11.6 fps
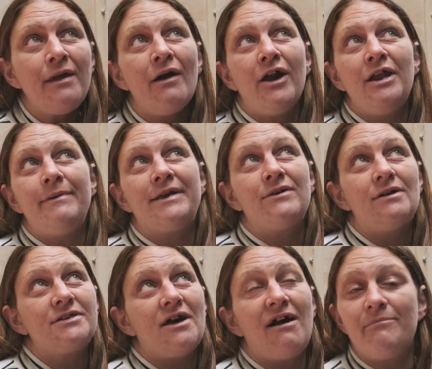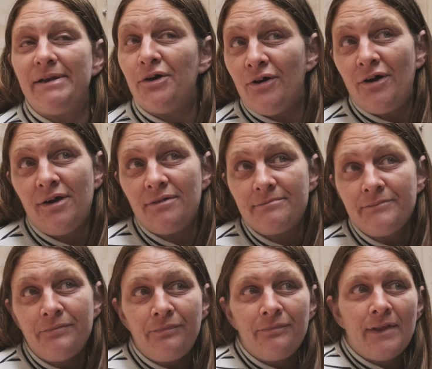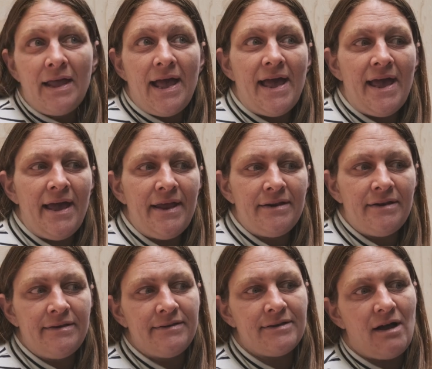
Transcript: only because I've been hurt and